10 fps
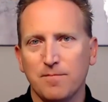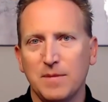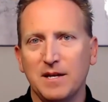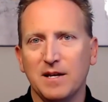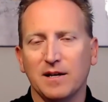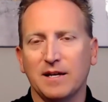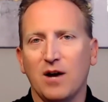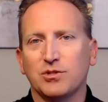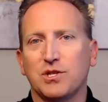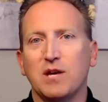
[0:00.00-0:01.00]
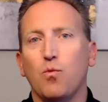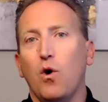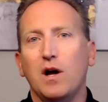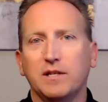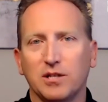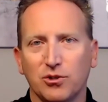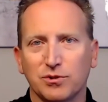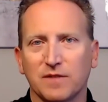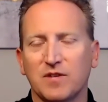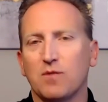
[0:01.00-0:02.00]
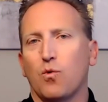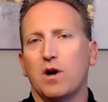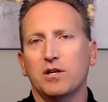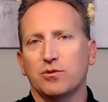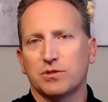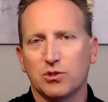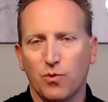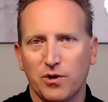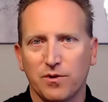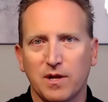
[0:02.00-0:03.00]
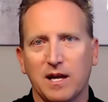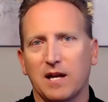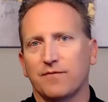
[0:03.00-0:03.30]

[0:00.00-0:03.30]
media accounts they want to use. If they want to use Twitter, they can.